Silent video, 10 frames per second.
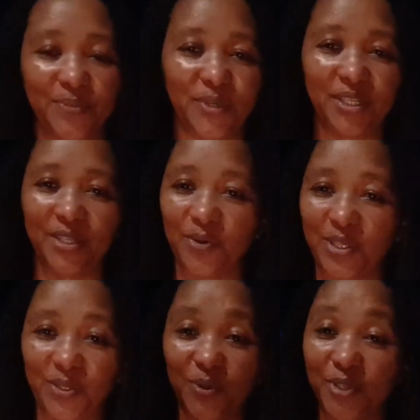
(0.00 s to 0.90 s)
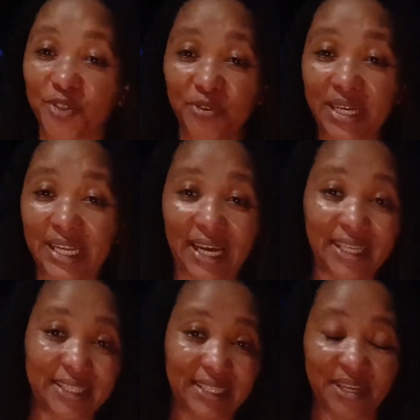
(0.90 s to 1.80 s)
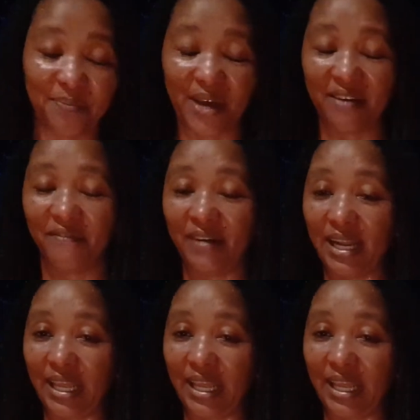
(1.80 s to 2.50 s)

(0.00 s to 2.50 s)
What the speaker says: but there was no street light in my valley,